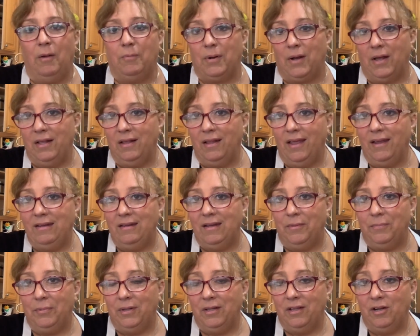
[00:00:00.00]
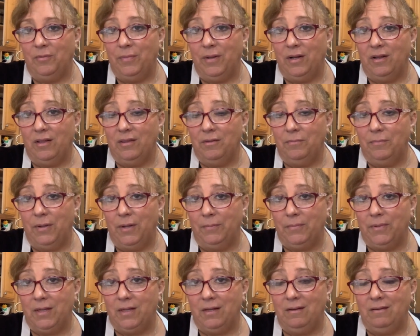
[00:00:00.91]
I'll probably lighten up a little bit on the
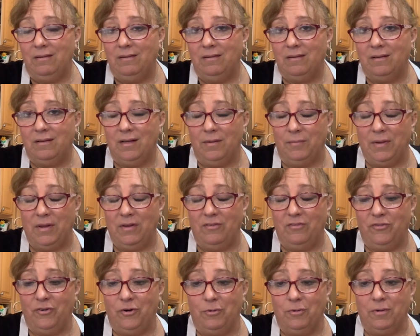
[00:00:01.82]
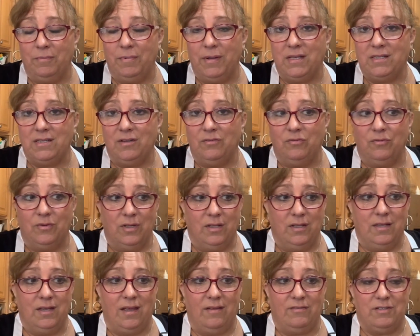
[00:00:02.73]
pumpkin coming forward because I
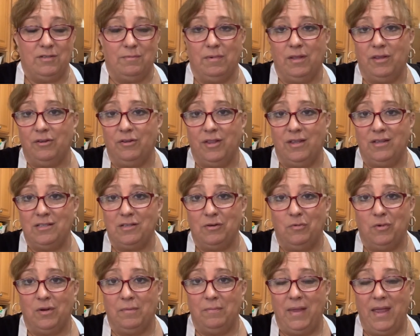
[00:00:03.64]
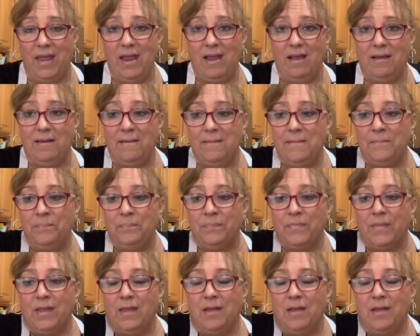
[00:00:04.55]
really have some other things I want to make.